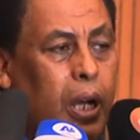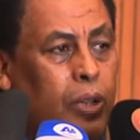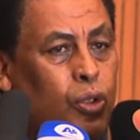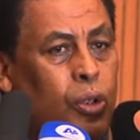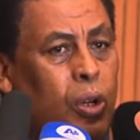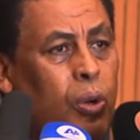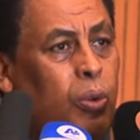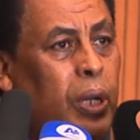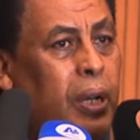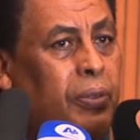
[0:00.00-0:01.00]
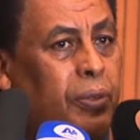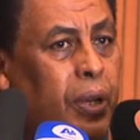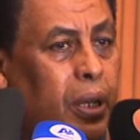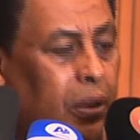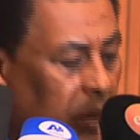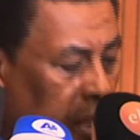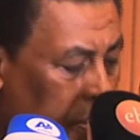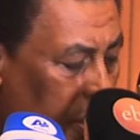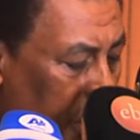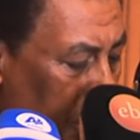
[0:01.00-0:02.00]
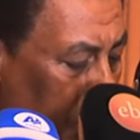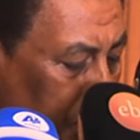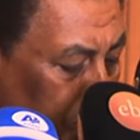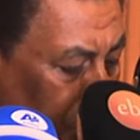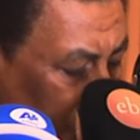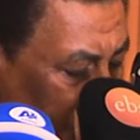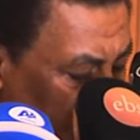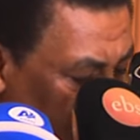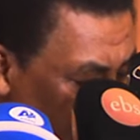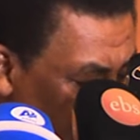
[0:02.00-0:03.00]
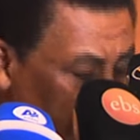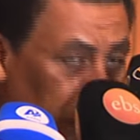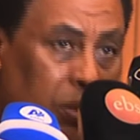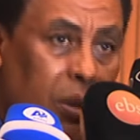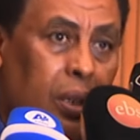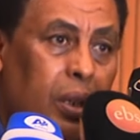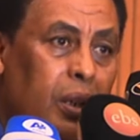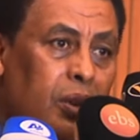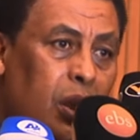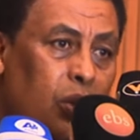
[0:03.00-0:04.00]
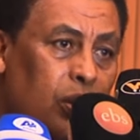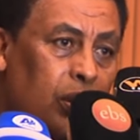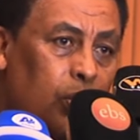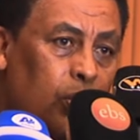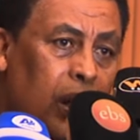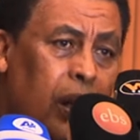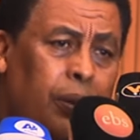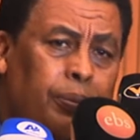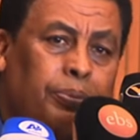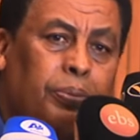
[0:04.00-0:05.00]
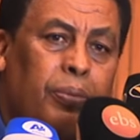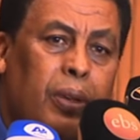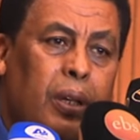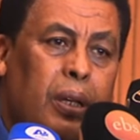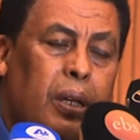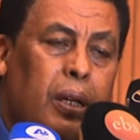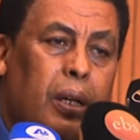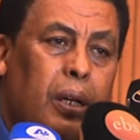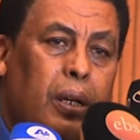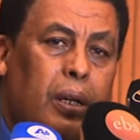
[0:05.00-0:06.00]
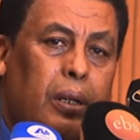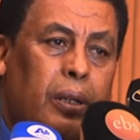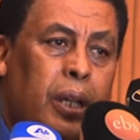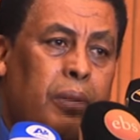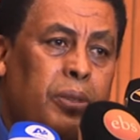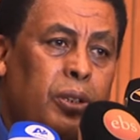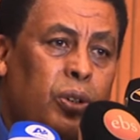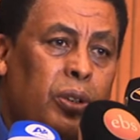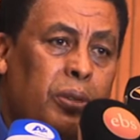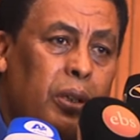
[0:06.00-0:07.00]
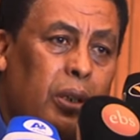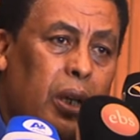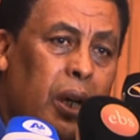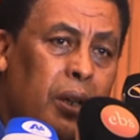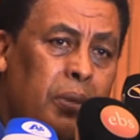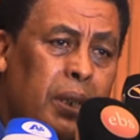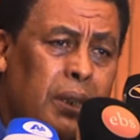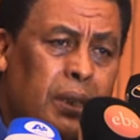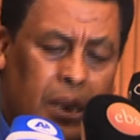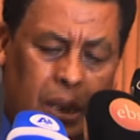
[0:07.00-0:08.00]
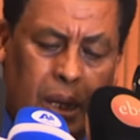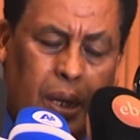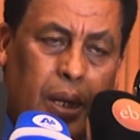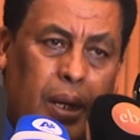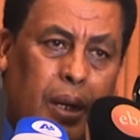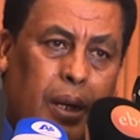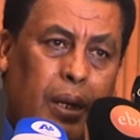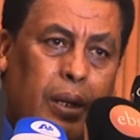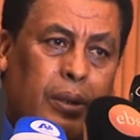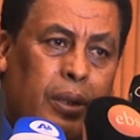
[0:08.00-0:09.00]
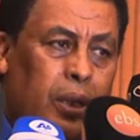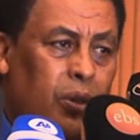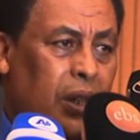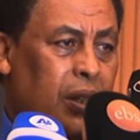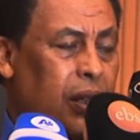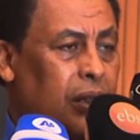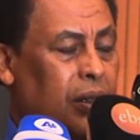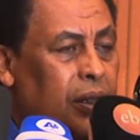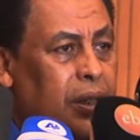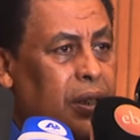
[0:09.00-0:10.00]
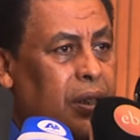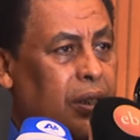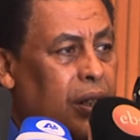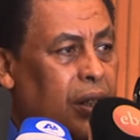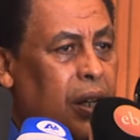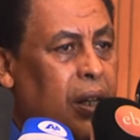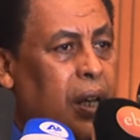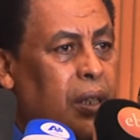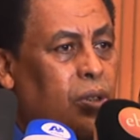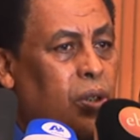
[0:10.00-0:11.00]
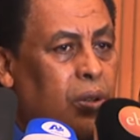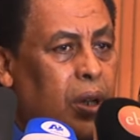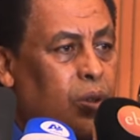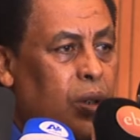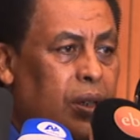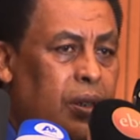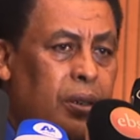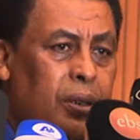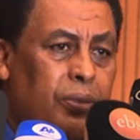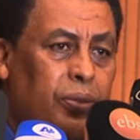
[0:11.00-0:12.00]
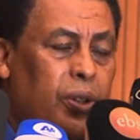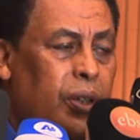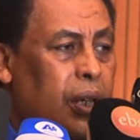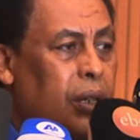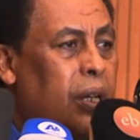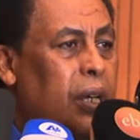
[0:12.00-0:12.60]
As you know, we have peacekeeping forces in Southern Sudan, named UNMISS. The United Nations Secretary General has congratulated for their